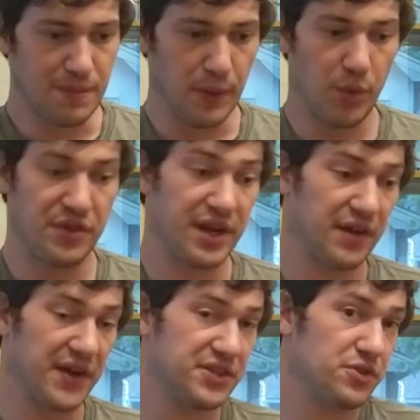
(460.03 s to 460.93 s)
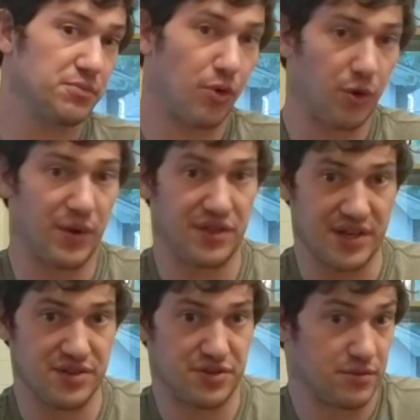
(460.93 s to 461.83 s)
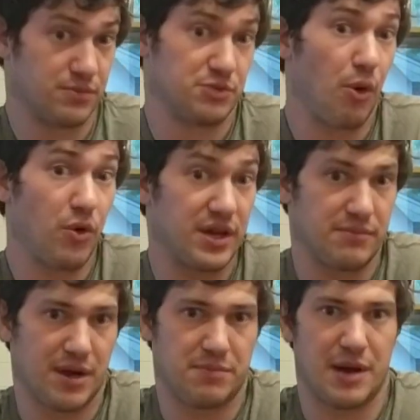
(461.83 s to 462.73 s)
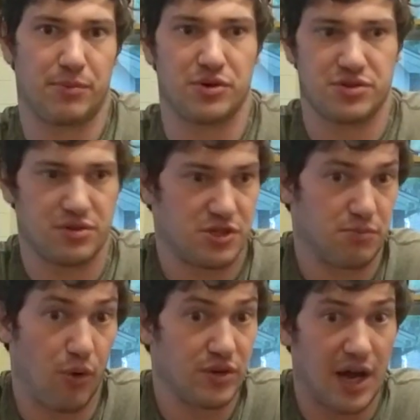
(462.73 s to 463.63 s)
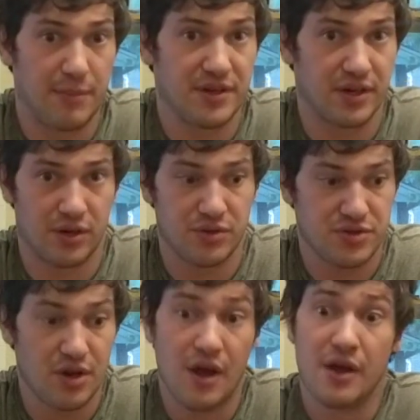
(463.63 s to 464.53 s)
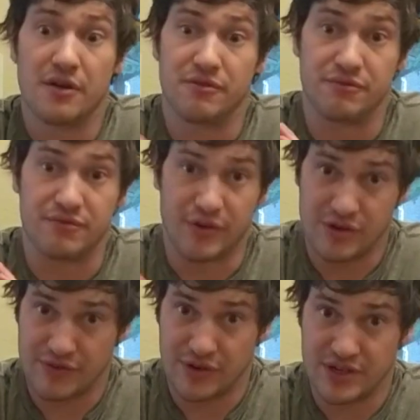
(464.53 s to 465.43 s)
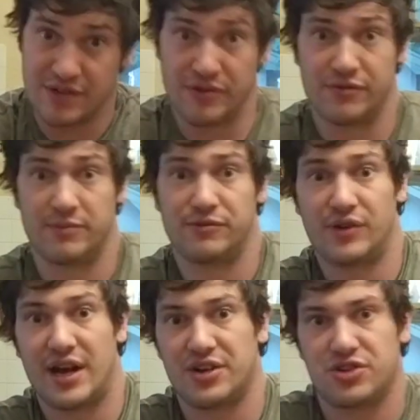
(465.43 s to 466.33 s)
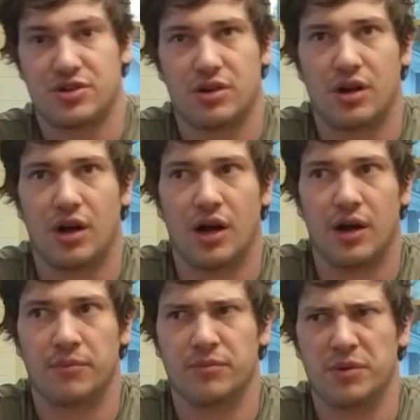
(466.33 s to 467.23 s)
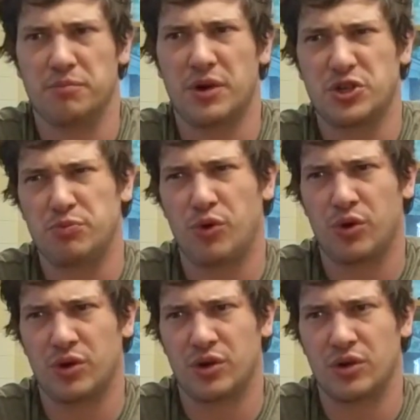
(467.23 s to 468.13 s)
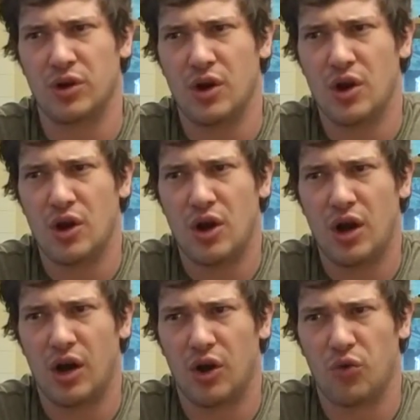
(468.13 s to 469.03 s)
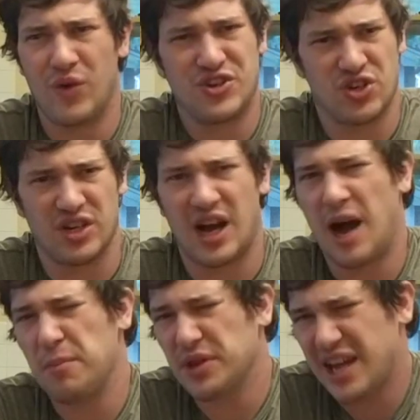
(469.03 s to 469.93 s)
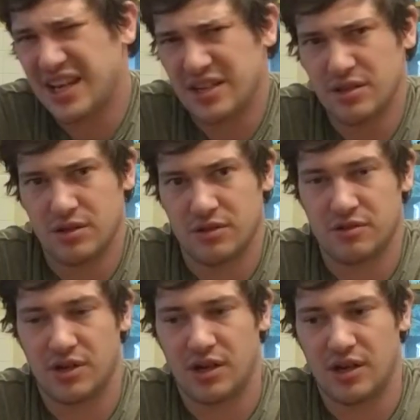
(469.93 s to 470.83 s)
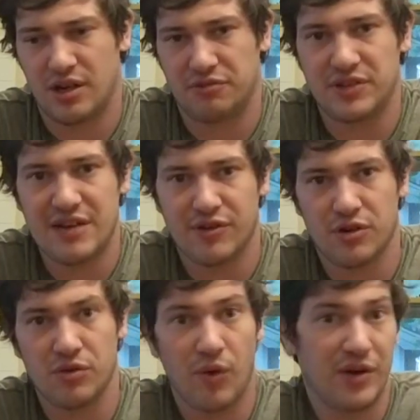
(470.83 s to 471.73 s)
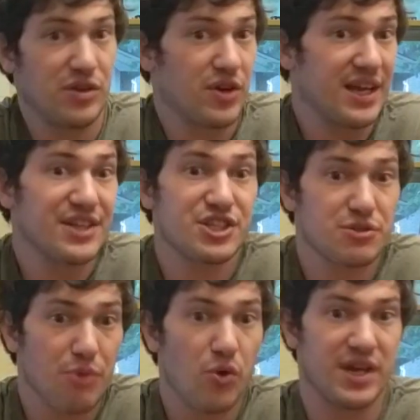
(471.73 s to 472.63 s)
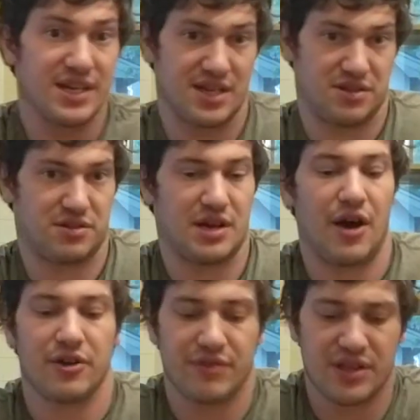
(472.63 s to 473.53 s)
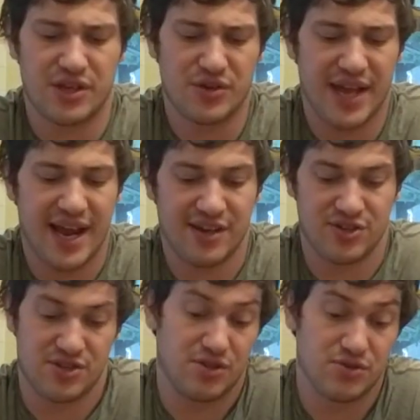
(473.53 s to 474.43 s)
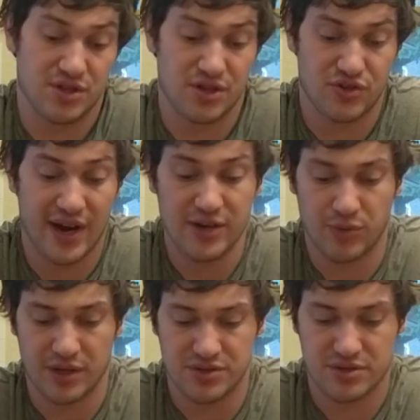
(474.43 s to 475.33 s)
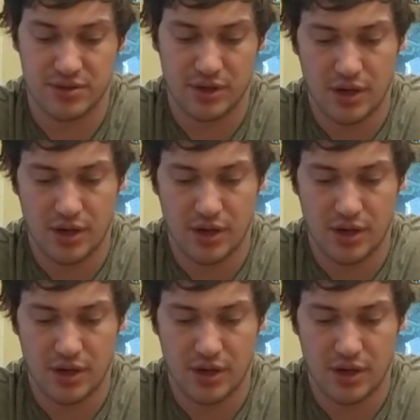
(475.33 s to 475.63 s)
One thing I'd like to do more with is smoking my peppers. Smoked habaneros, very, very different from fresh. A much more rich and complicated flavor when you can get smokiness out of it that you can't just using the dried ones.